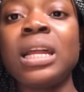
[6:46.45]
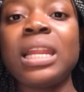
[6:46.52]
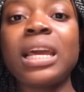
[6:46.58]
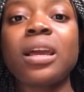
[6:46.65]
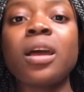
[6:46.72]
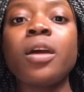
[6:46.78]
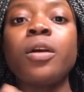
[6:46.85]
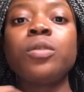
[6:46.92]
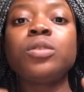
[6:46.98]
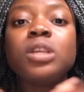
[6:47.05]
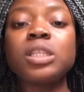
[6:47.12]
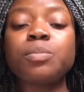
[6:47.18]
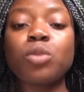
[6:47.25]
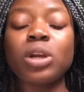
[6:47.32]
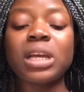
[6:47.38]
Like,
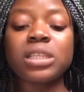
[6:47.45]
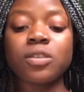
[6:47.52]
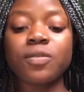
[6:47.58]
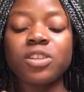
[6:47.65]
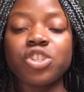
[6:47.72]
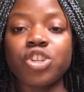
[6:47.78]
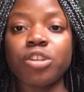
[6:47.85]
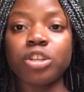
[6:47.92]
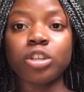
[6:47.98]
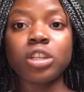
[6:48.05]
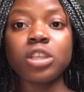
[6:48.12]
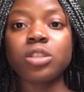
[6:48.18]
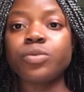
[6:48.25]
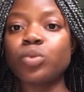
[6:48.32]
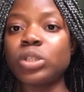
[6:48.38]
these mothers of this generation,
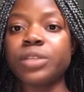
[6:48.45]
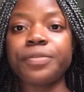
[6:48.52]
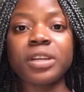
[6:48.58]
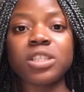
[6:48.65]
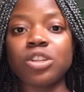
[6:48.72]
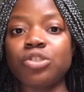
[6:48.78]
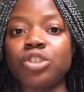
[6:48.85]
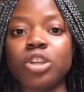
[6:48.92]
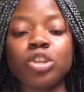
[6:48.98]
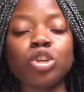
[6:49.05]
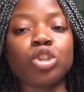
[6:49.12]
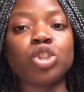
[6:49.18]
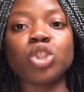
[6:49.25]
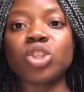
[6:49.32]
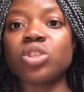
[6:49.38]
this 21st century
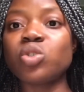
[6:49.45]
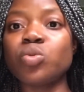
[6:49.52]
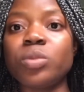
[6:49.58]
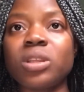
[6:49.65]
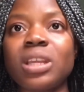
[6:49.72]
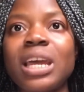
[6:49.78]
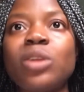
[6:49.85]
generation, should just do better.